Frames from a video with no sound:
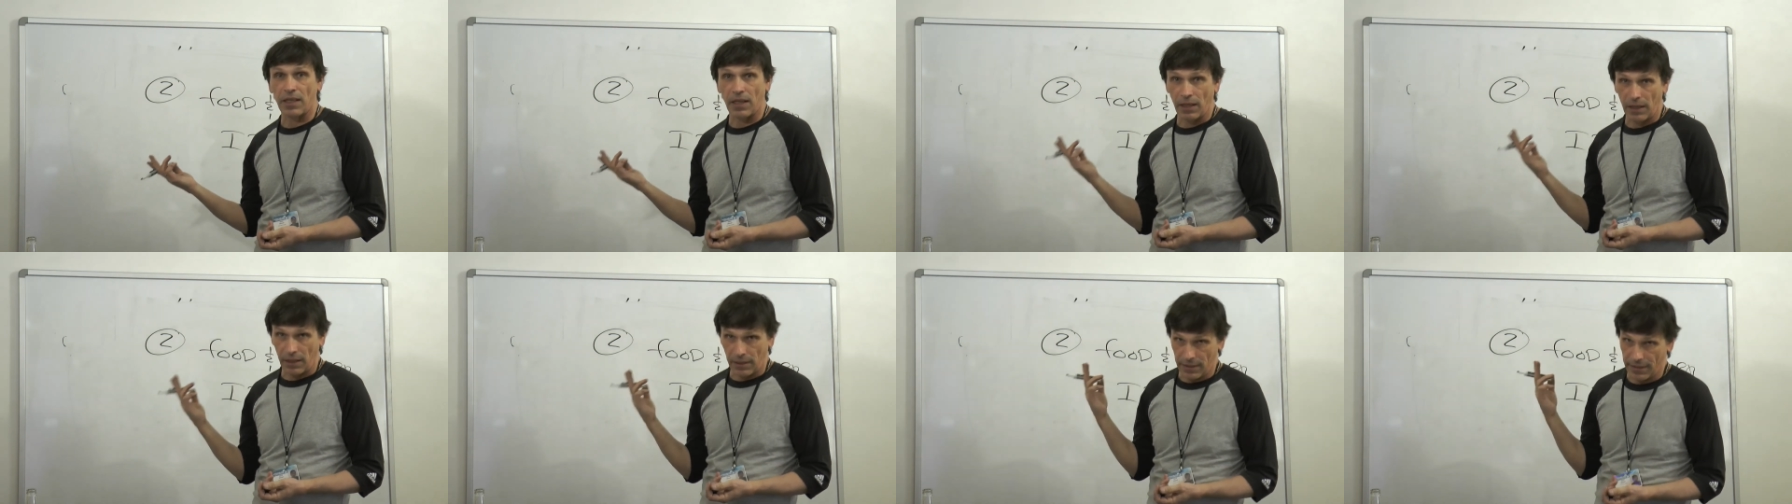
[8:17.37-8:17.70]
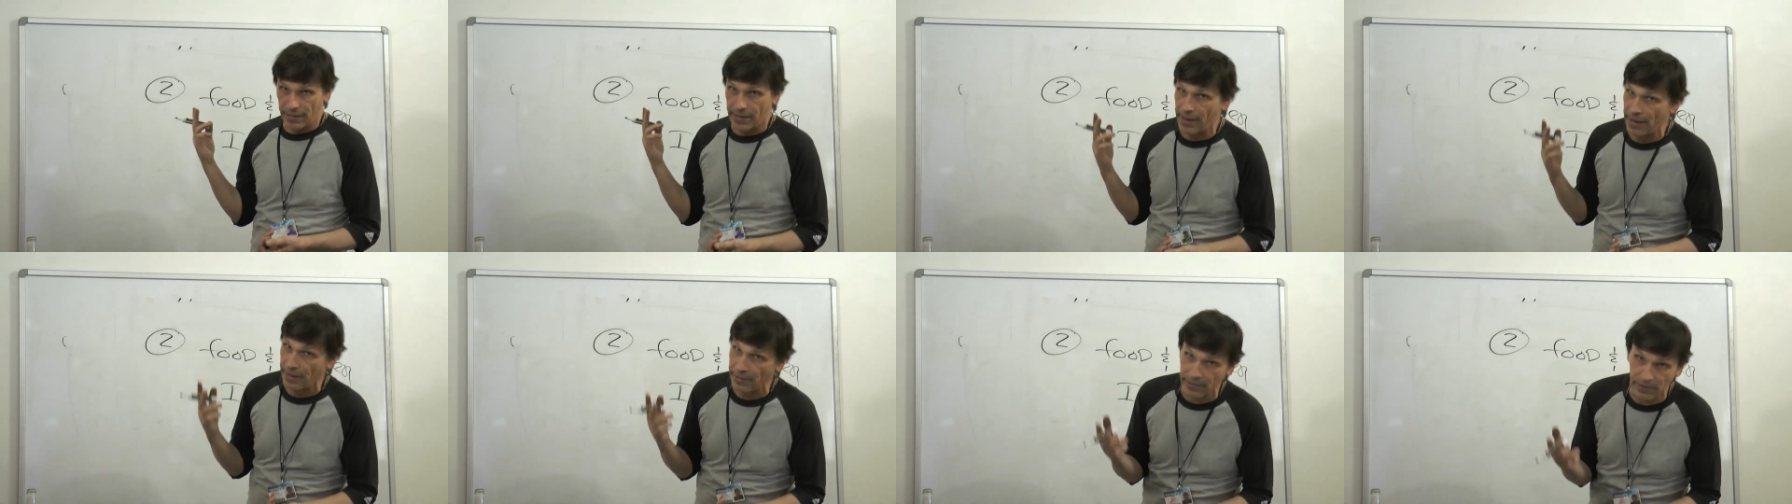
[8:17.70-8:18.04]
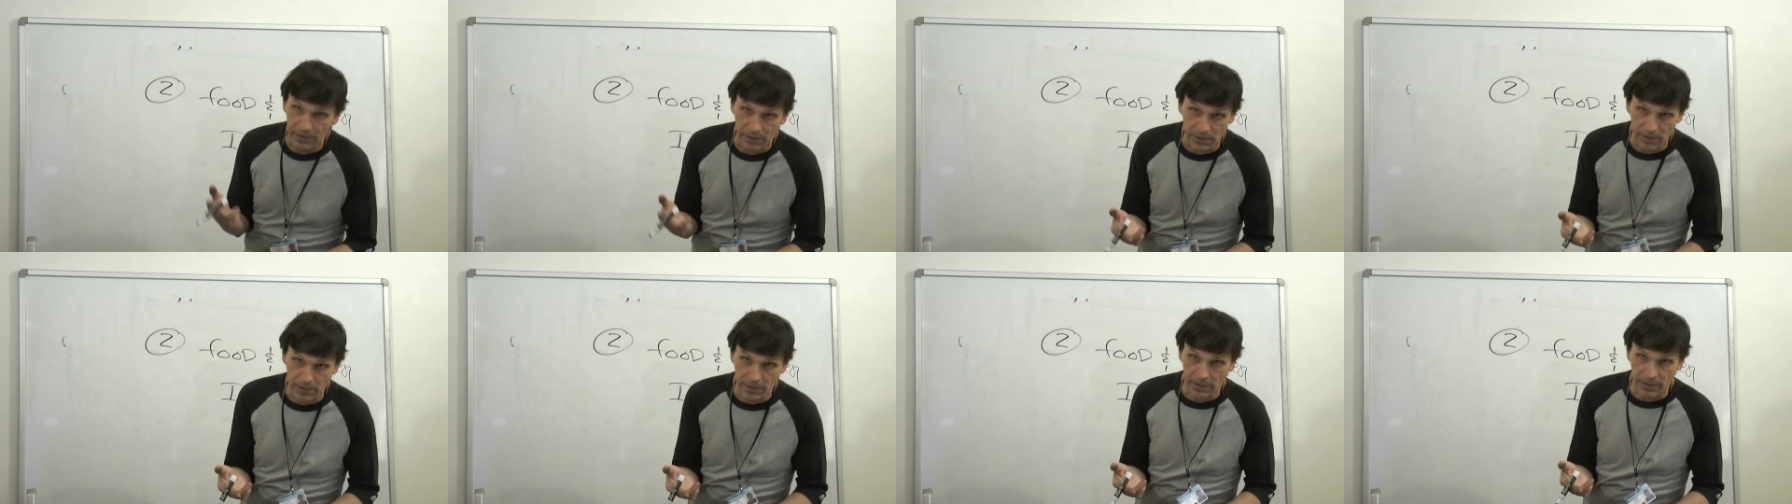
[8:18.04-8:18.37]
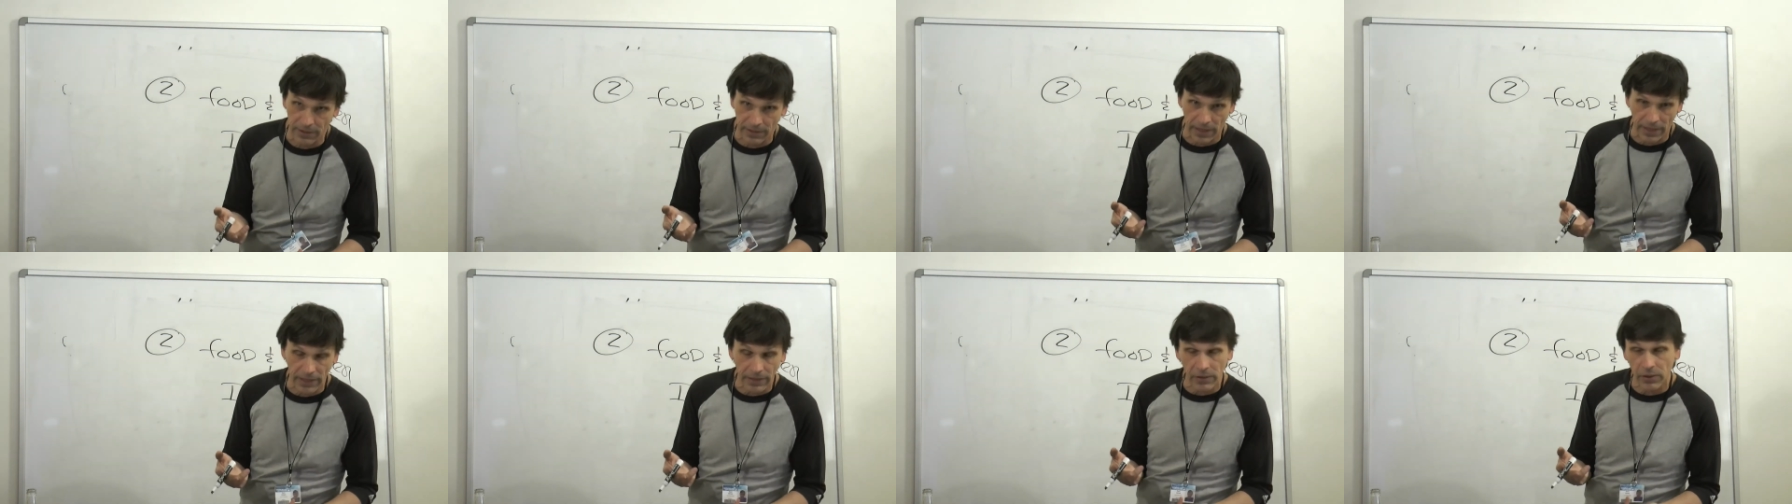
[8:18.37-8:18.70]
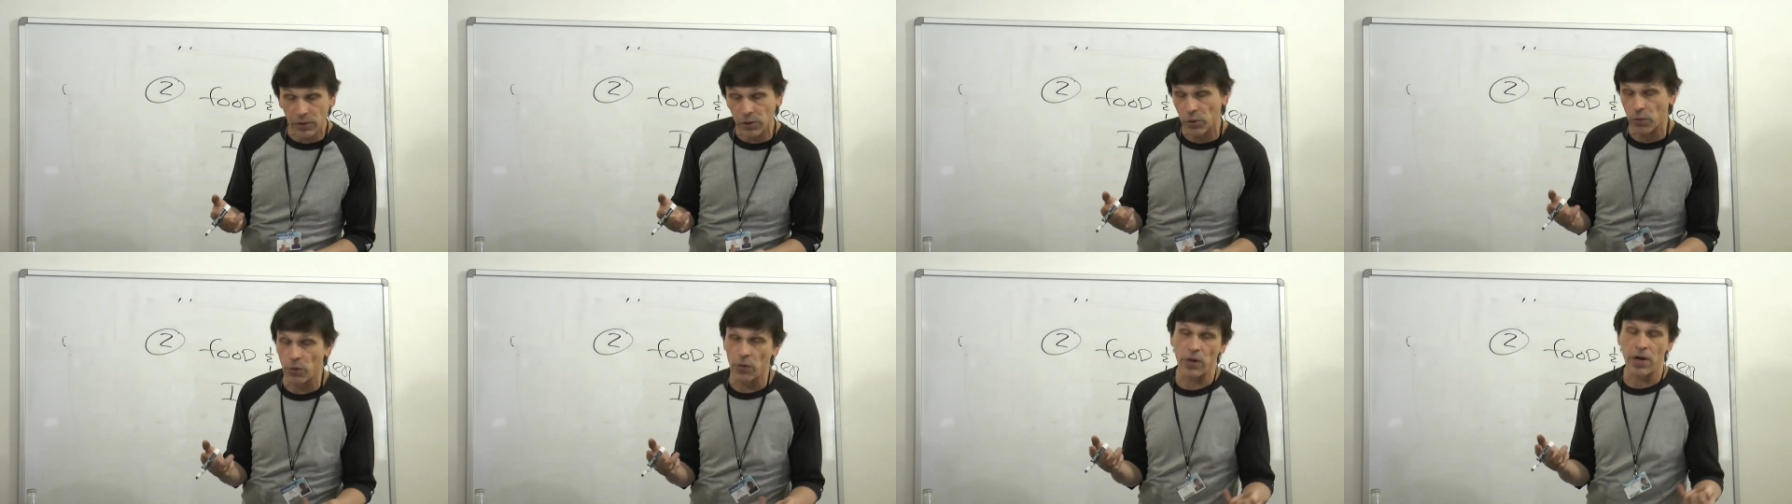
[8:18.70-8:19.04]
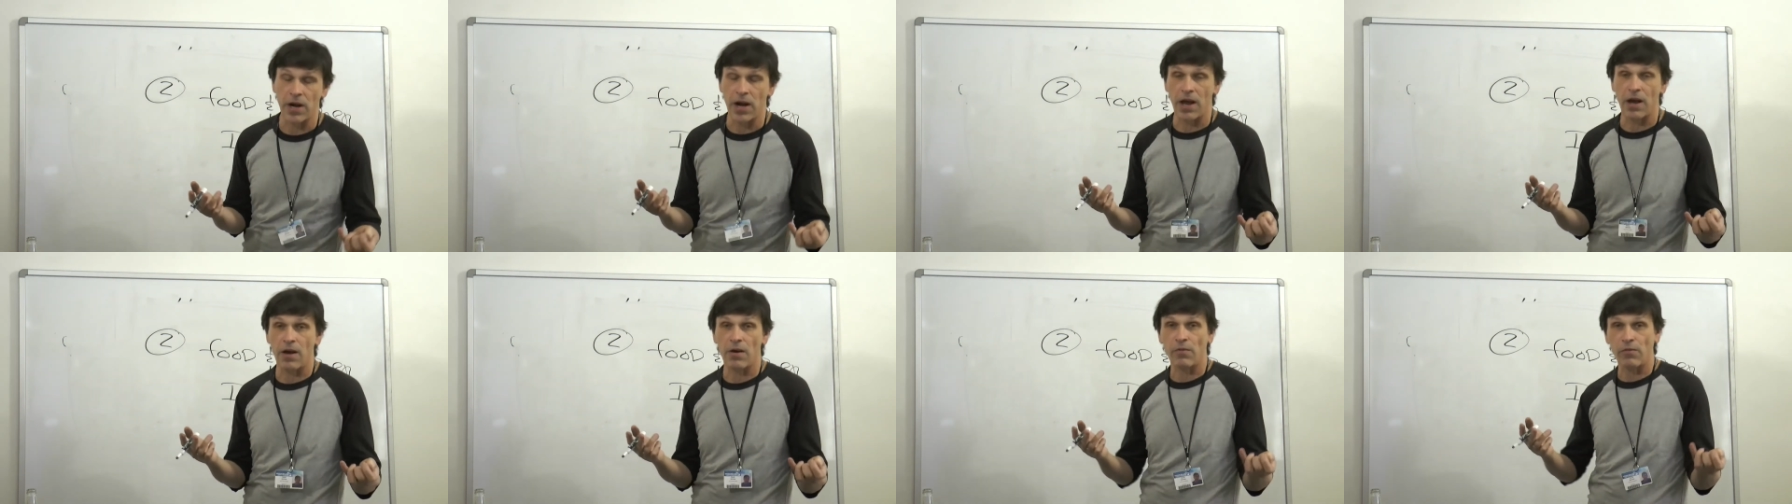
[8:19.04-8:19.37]
Like you can't go to the state store
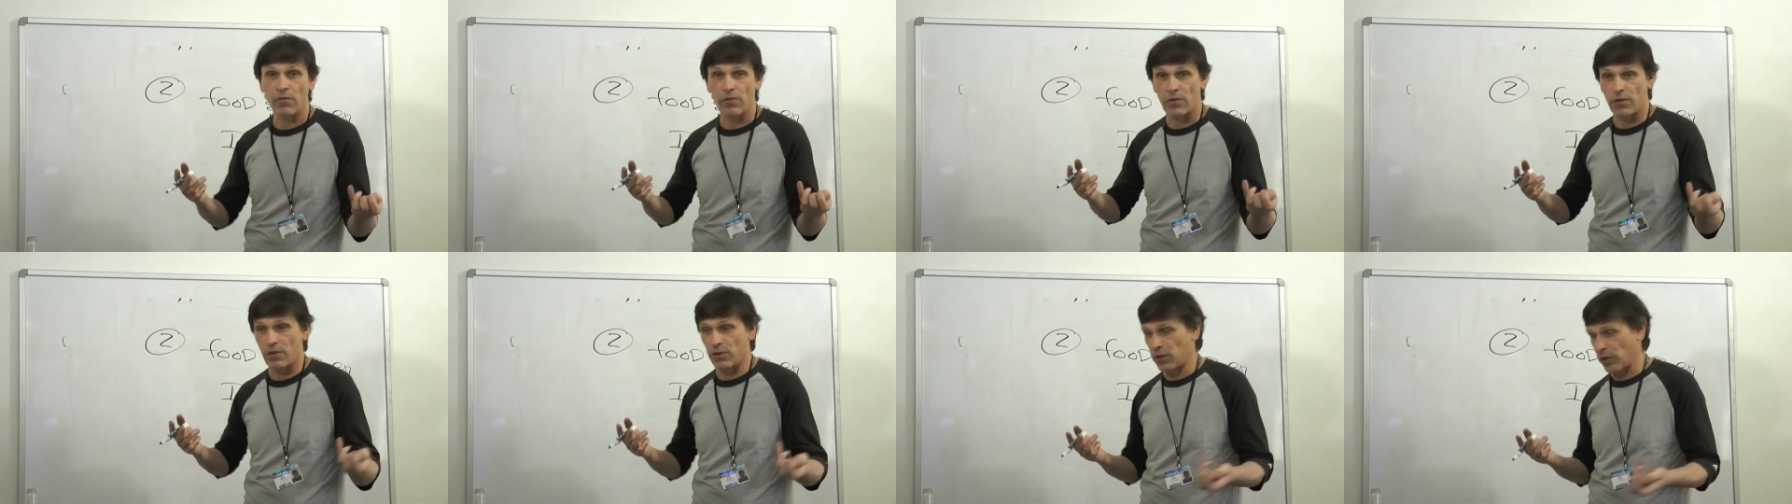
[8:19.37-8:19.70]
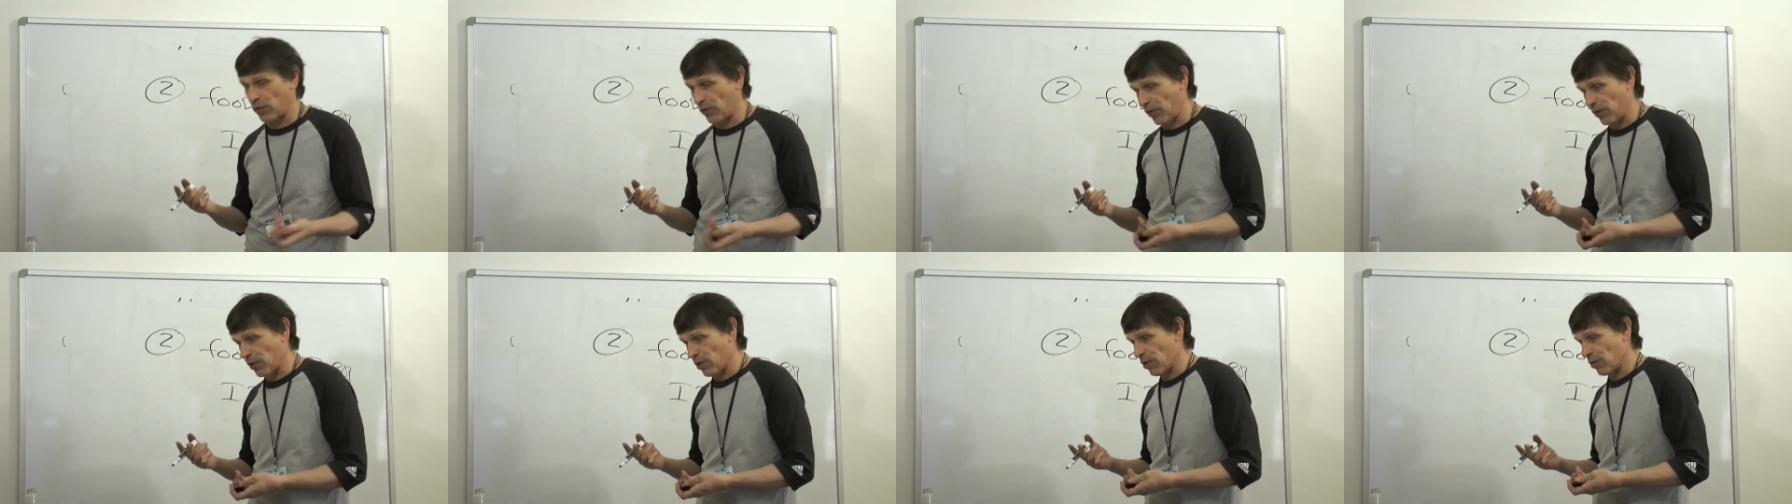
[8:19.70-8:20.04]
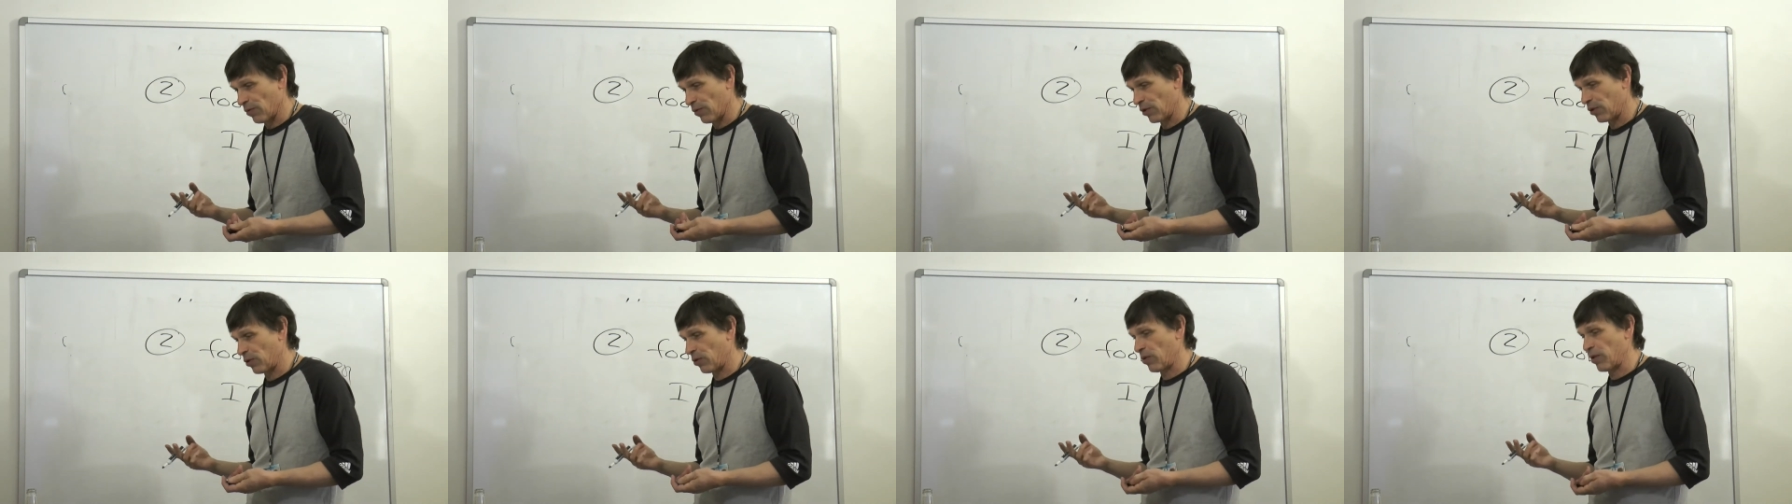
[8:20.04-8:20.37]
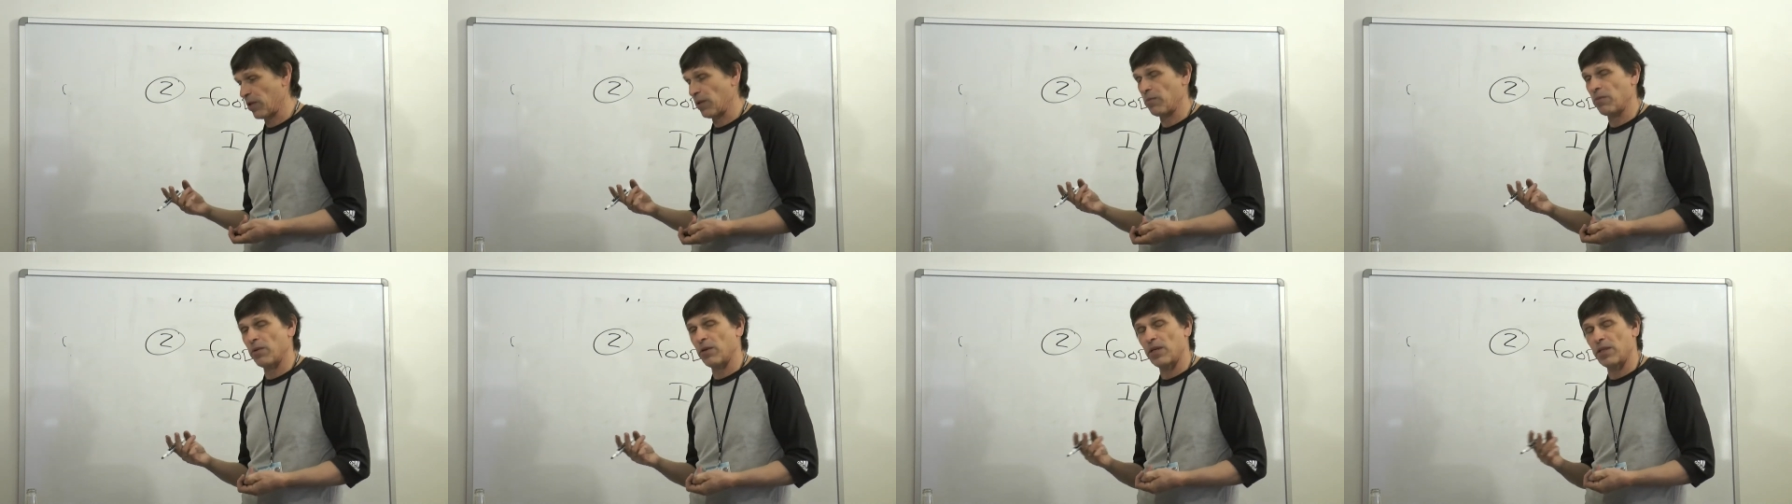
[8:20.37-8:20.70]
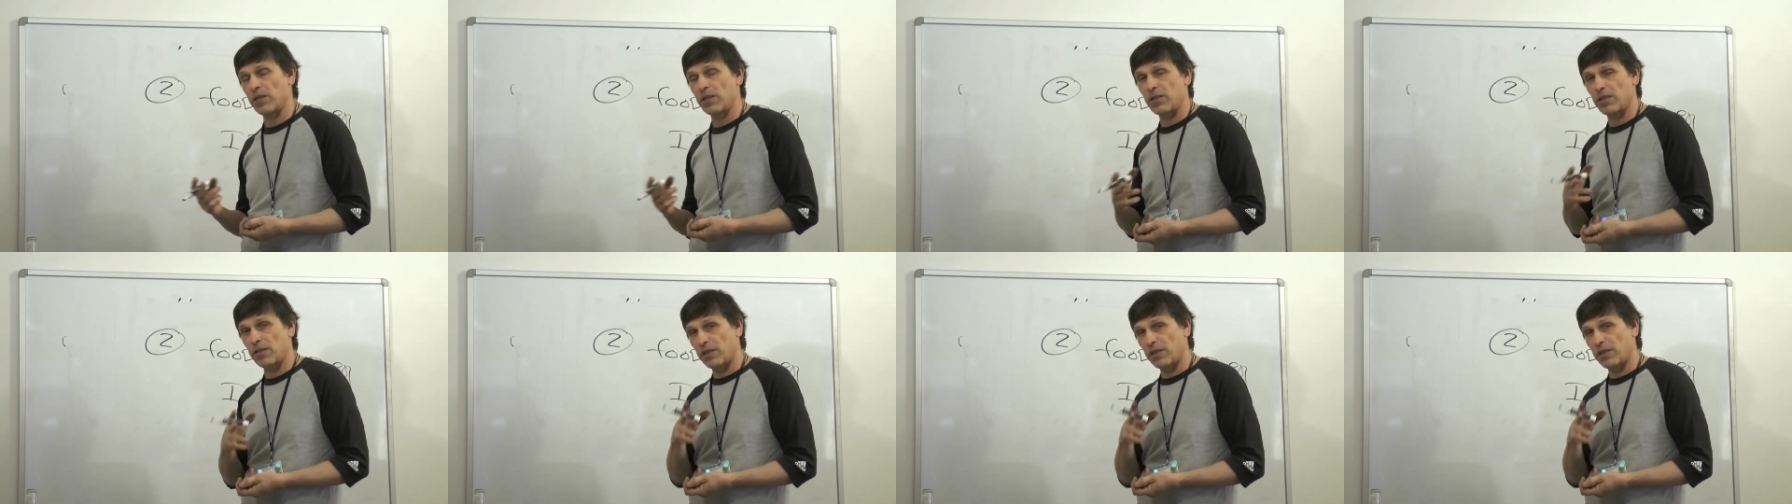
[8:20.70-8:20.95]
now for those of you over 21,